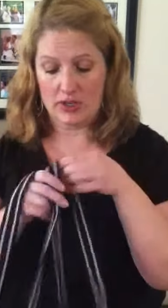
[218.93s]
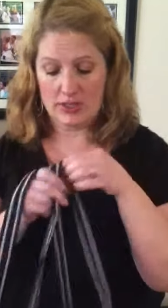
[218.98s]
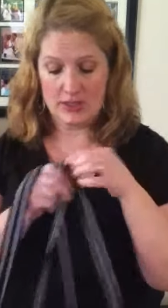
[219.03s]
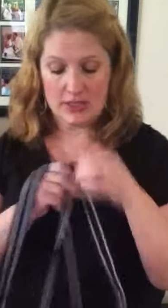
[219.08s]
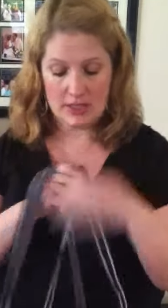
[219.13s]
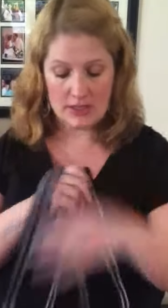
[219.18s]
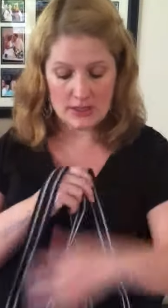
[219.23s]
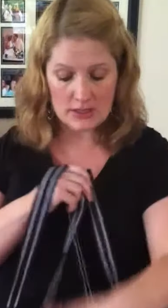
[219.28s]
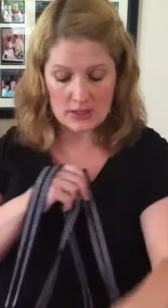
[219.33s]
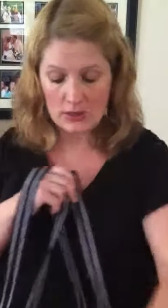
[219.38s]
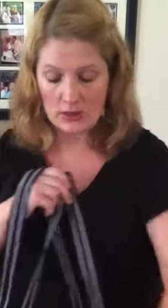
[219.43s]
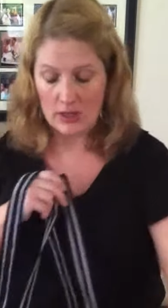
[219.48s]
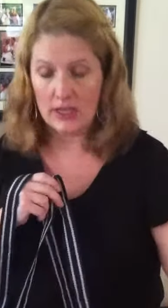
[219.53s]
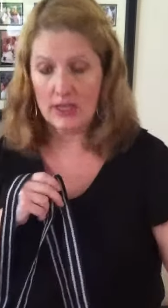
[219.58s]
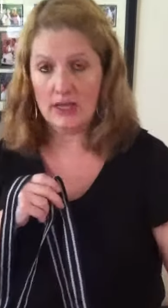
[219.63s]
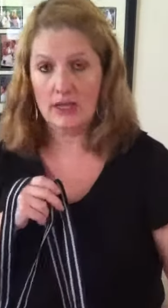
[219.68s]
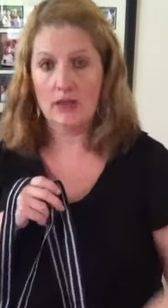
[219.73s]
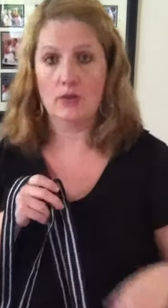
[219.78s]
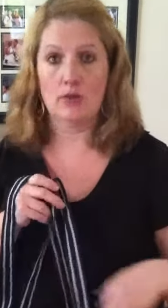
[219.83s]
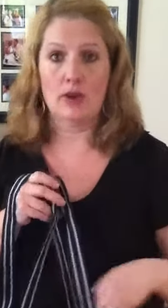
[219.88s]
our
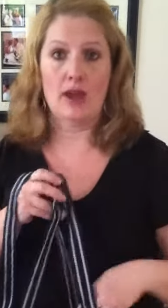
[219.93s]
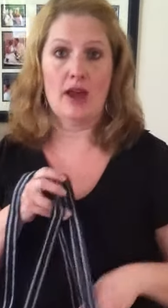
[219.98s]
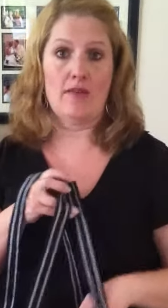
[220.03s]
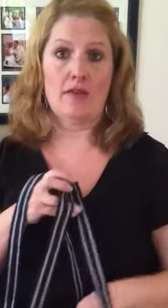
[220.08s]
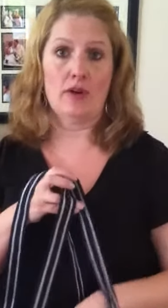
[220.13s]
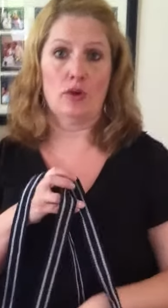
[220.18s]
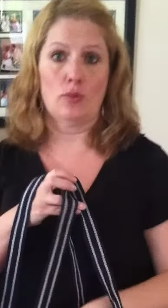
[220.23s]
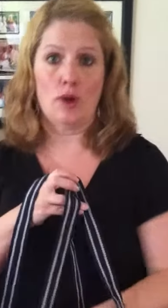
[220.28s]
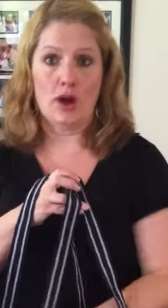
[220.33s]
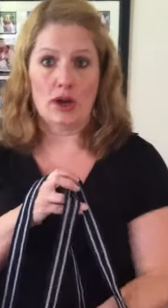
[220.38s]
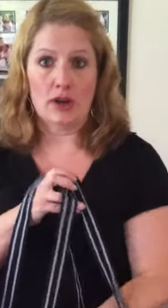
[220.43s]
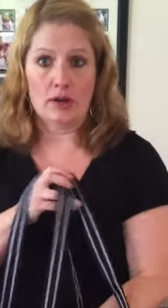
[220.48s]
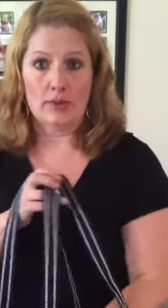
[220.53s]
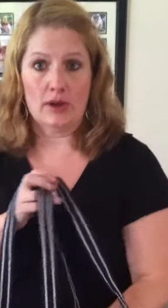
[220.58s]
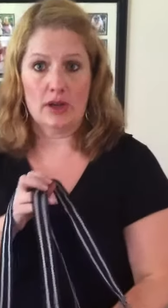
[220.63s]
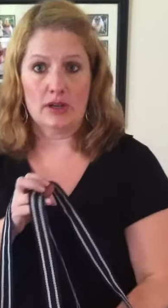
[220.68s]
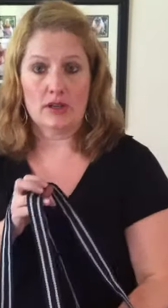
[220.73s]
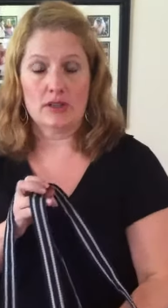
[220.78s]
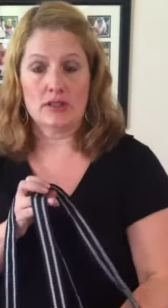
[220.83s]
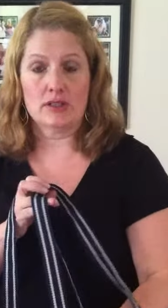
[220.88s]
sunscreen in it, we have our water
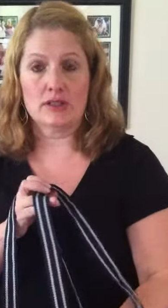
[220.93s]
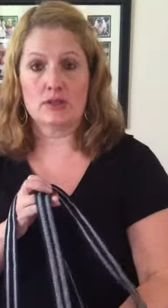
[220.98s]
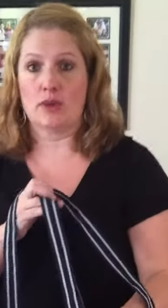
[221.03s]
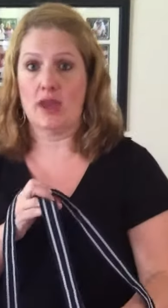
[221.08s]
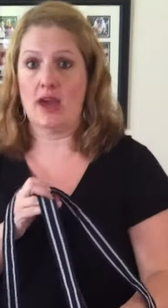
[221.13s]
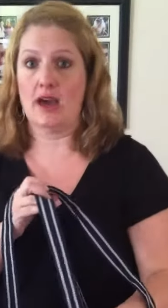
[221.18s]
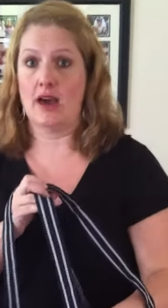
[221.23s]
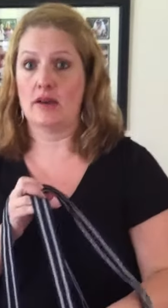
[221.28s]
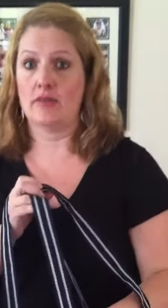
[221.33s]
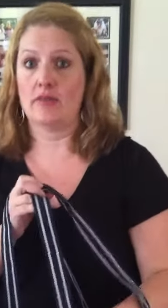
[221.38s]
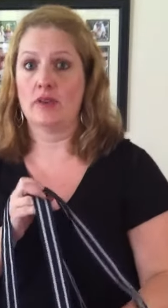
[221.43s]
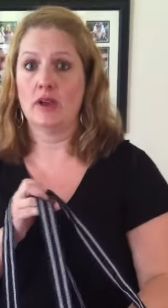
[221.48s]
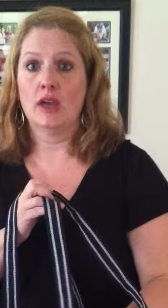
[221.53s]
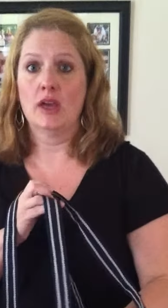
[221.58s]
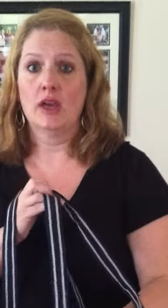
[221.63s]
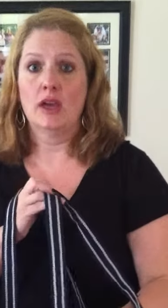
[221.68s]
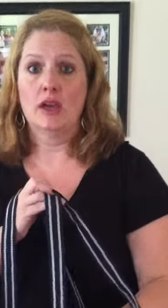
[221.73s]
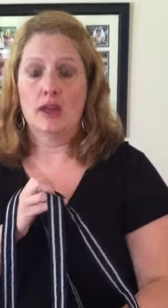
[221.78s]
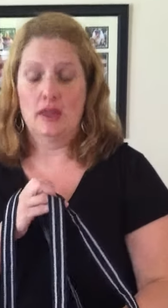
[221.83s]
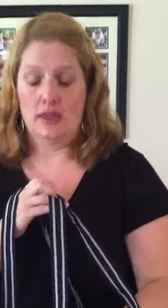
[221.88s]
bottles, we have
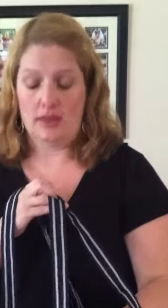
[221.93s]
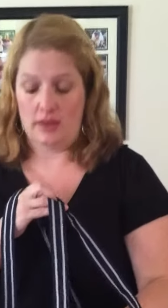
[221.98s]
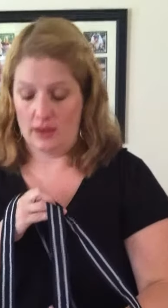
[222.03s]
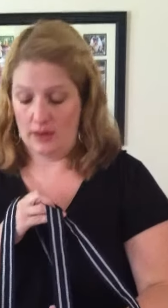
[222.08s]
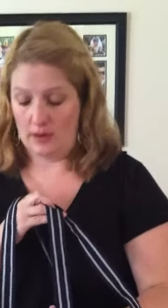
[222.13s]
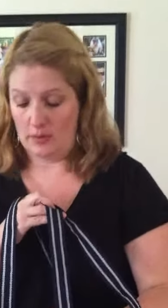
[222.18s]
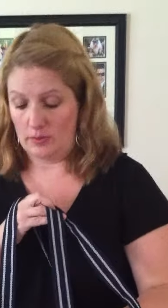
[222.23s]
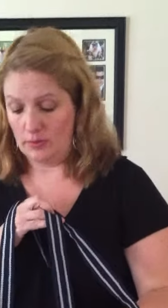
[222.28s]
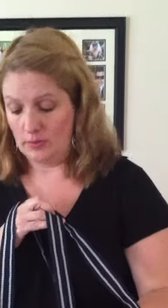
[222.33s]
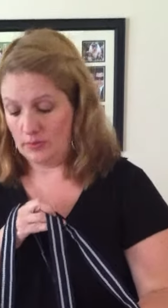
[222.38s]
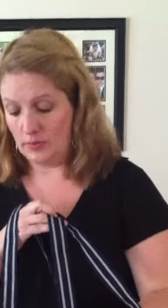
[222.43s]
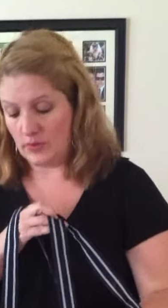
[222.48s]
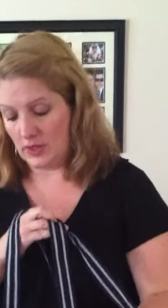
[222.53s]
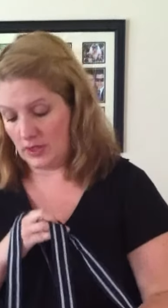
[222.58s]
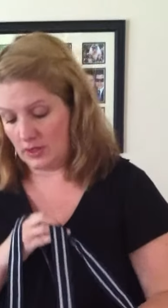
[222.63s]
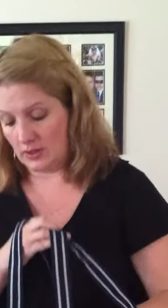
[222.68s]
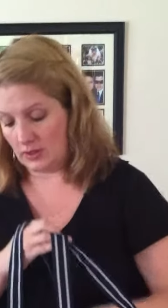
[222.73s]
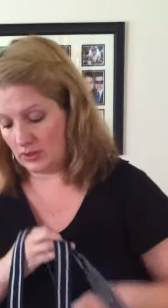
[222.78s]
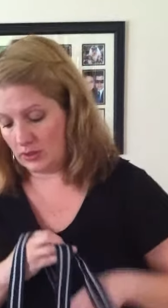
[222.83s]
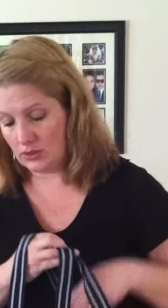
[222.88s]
the,
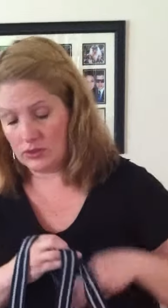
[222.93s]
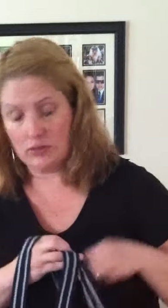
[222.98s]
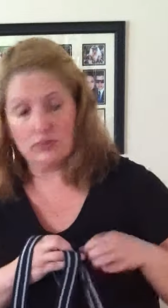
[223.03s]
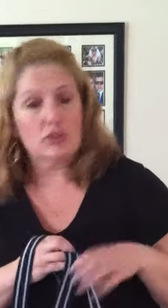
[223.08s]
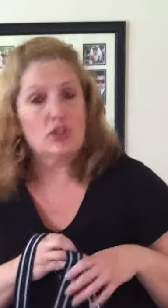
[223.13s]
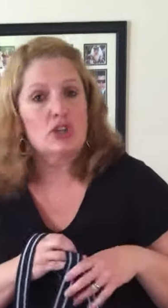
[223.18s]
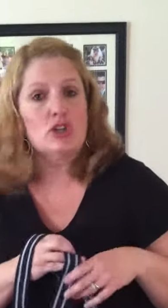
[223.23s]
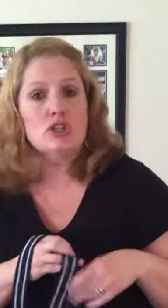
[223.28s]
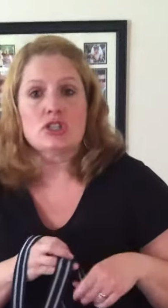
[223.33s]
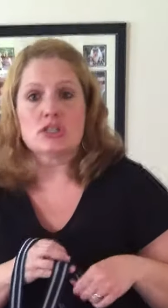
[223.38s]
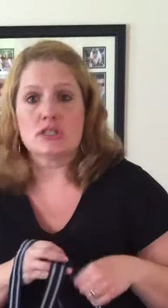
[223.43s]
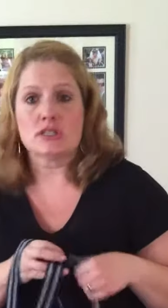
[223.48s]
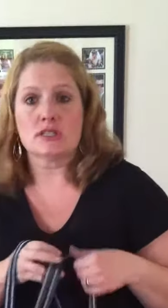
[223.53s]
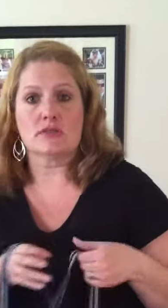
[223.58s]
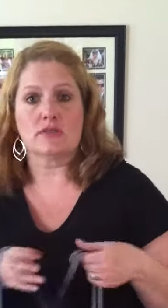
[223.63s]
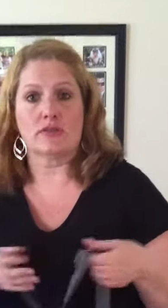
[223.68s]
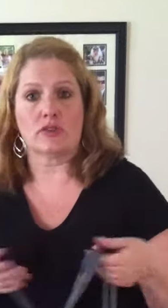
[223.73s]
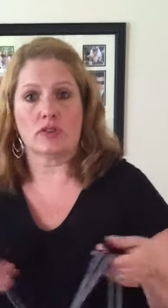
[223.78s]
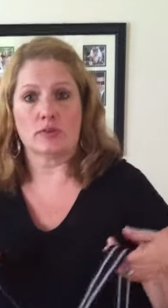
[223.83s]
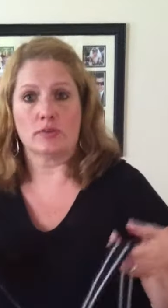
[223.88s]
the
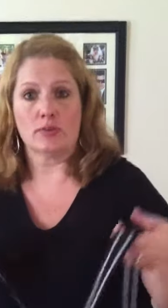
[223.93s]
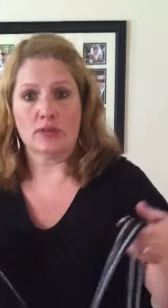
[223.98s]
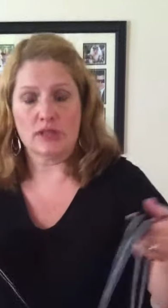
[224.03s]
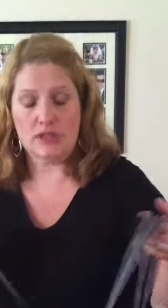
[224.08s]
cushions for the